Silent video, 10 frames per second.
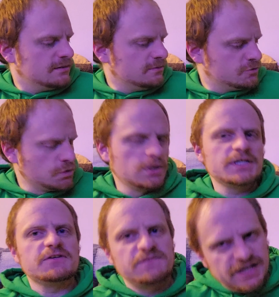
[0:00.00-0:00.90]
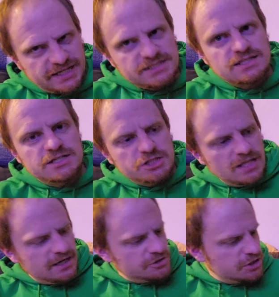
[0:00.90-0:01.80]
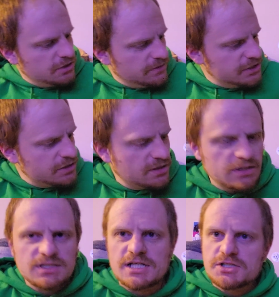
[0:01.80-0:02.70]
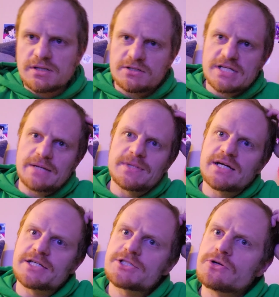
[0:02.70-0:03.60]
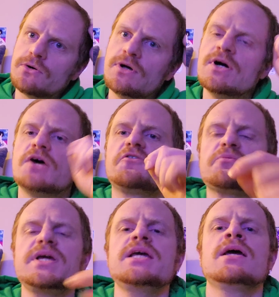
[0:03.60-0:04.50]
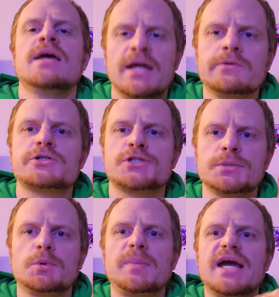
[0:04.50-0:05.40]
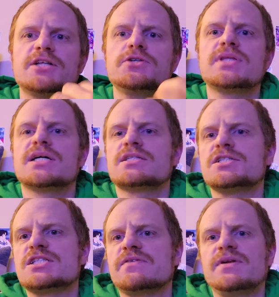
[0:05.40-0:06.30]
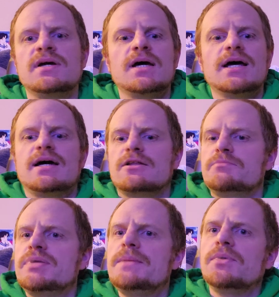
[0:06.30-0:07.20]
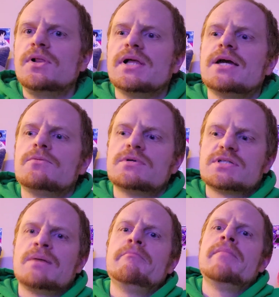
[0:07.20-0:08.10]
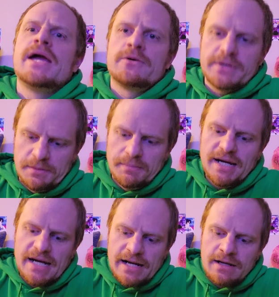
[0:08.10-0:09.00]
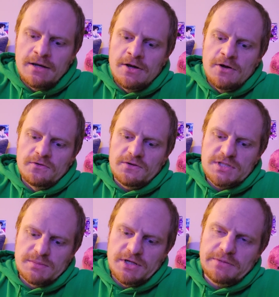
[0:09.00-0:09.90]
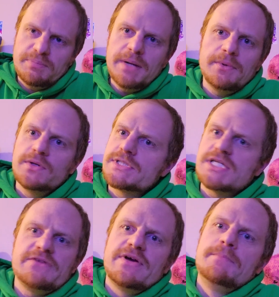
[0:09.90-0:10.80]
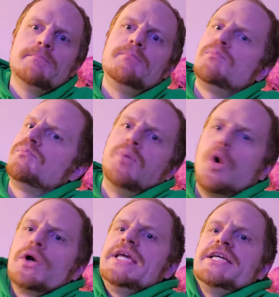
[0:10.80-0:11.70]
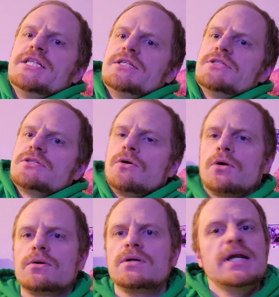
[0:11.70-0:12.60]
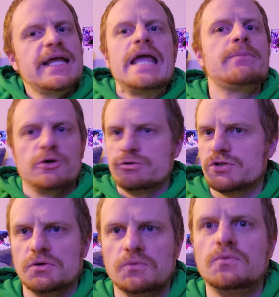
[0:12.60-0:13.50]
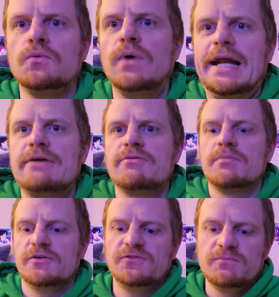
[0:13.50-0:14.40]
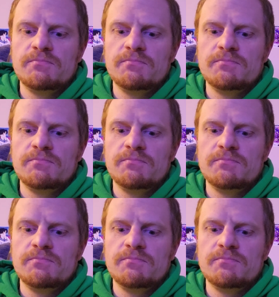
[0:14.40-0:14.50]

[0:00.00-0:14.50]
truly defines their generation / their time in high school. For me, it was Superbad in 2007. Other people, it was American Pie. For some other people, it was even Porky's or Neighbors or whatever. But